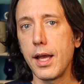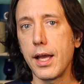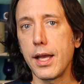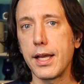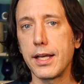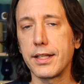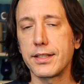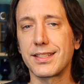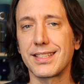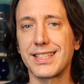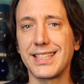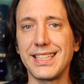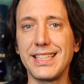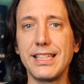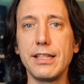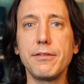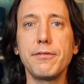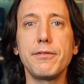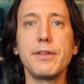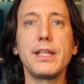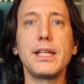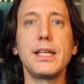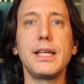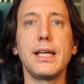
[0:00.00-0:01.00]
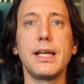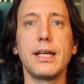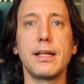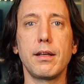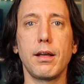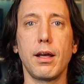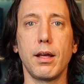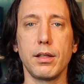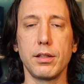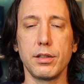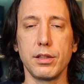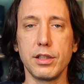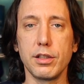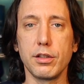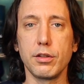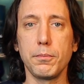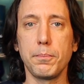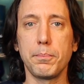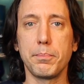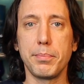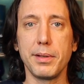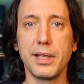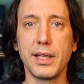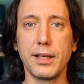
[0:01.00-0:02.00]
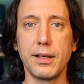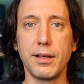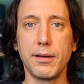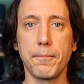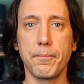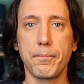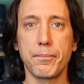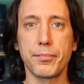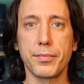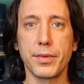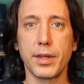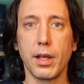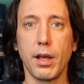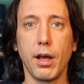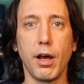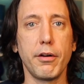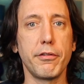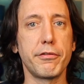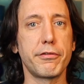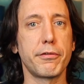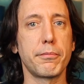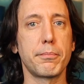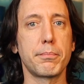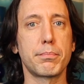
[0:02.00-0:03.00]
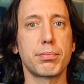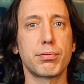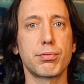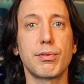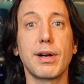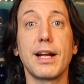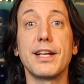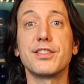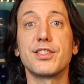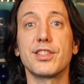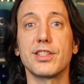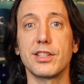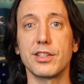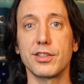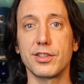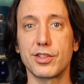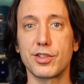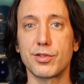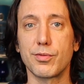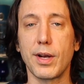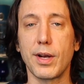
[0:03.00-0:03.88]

It's giving it a little bit of presence,